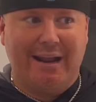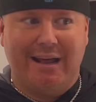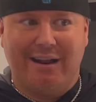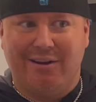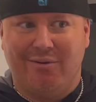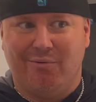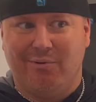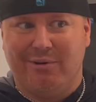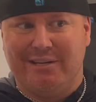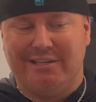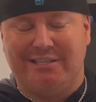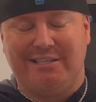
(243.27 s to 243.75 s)
I
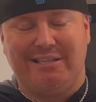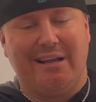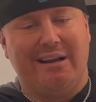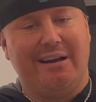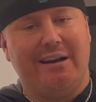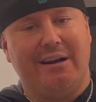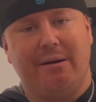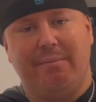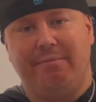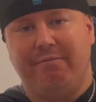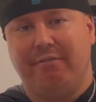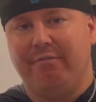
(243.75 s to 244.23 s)
don't want to set
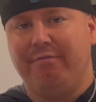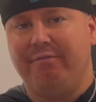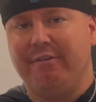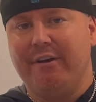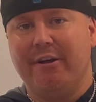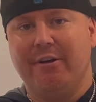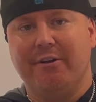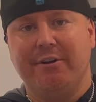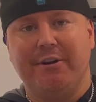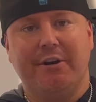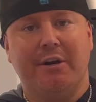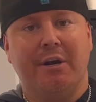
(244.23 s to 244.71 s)
it up for
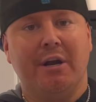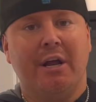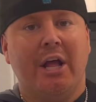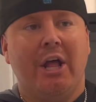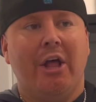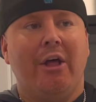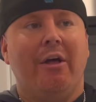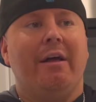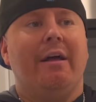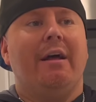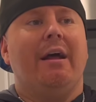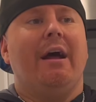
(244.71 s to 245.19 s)
failure.
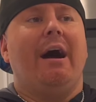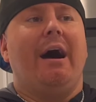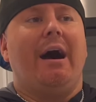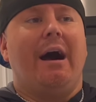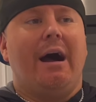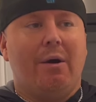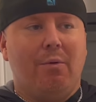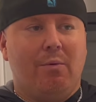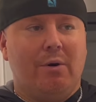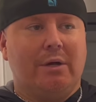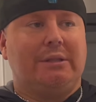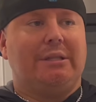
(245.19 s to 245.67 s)

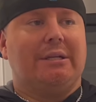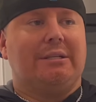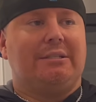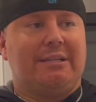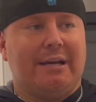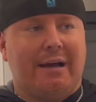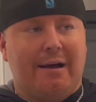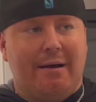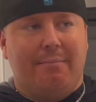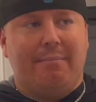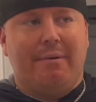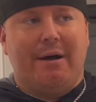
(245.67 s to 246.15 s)
I want the
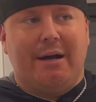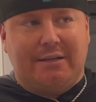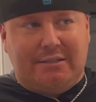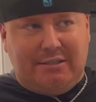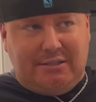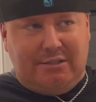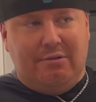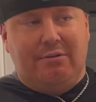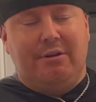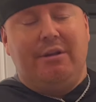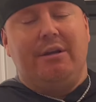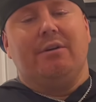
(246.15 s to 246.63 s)
Top Mach
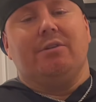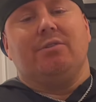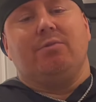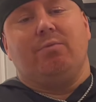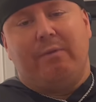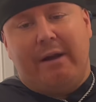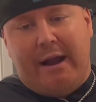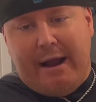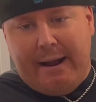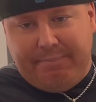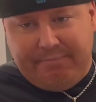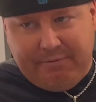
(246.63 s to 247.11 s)
Studios
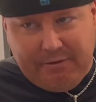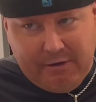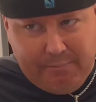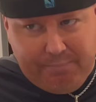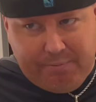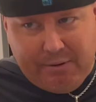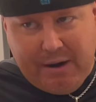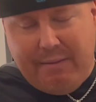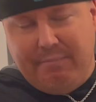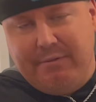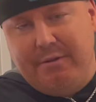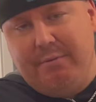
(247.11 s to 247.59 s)

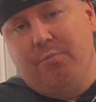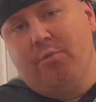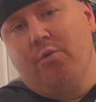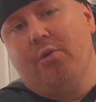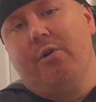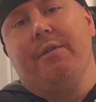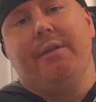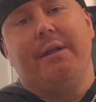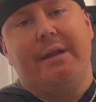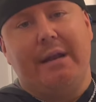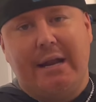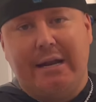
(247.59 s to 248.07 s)
Raptor probably
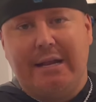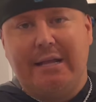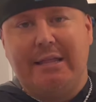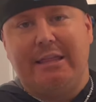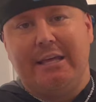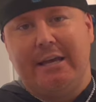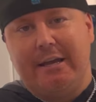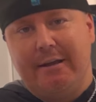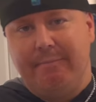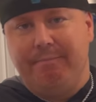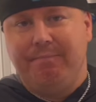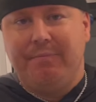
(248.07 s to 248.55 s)
more than
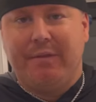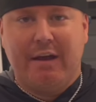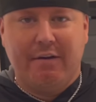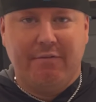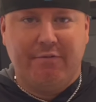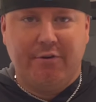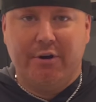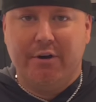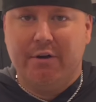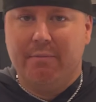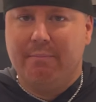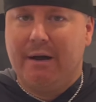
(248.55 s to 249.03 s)
anything.
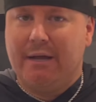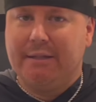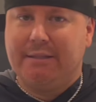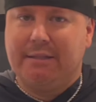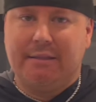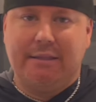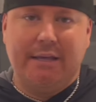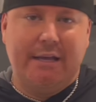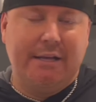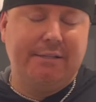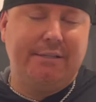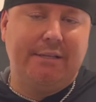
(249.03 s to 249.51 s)
I've heard
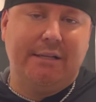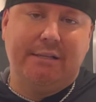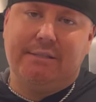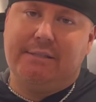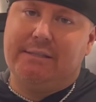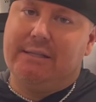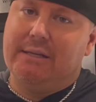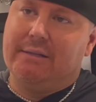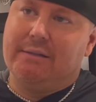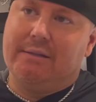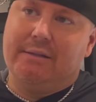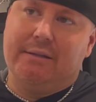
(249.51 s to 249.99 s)
about the thing
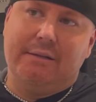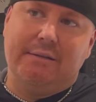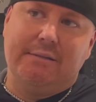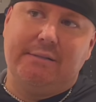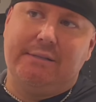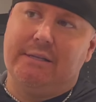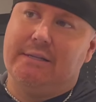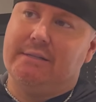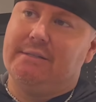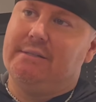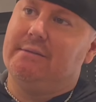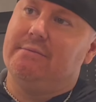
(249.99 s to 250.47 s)
since the uh,
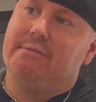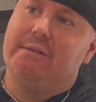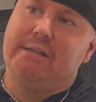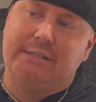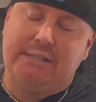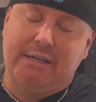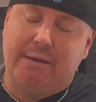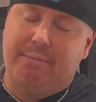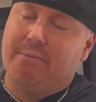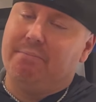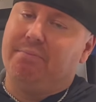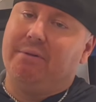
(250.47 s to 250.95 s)
since
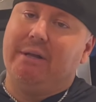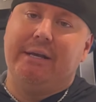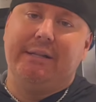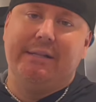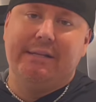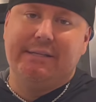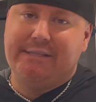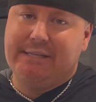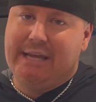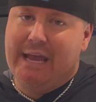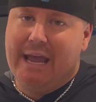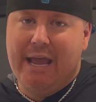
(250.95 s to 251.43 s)
since I've been playing
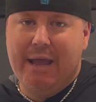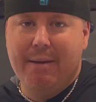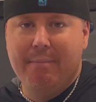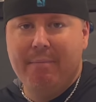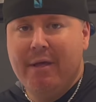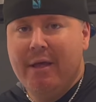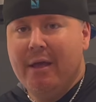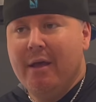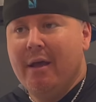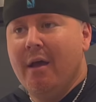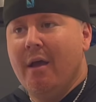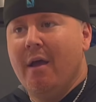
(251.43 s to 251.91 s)
this
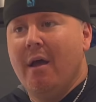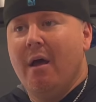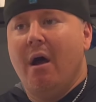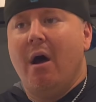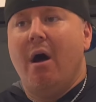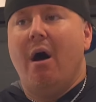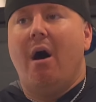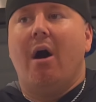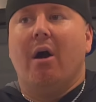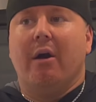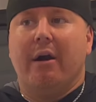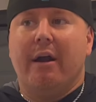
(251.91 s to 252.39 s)
game.
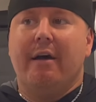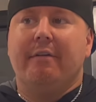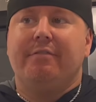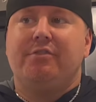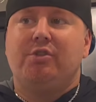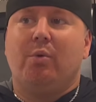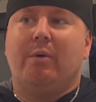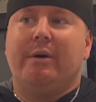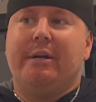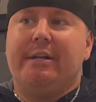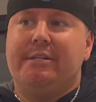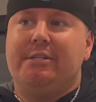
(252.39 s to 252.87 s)
Our
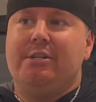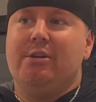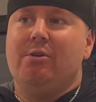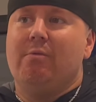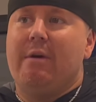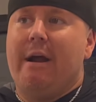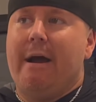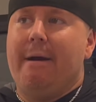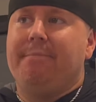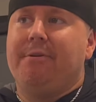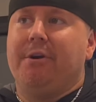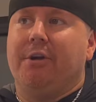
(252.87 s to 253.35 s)
F22
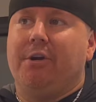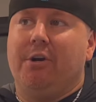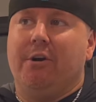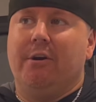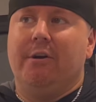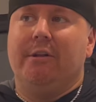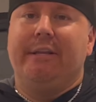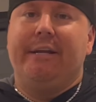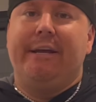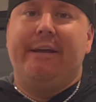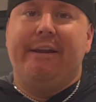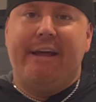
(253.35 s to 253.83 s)
Raptor
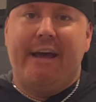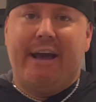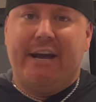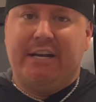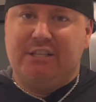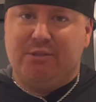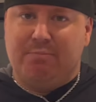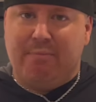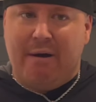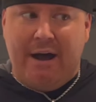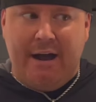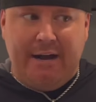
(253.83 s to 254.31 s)
currently in
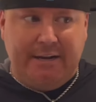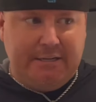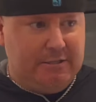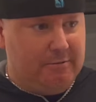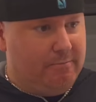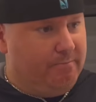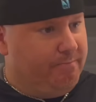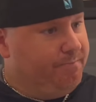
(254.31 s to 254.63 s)
Xbox.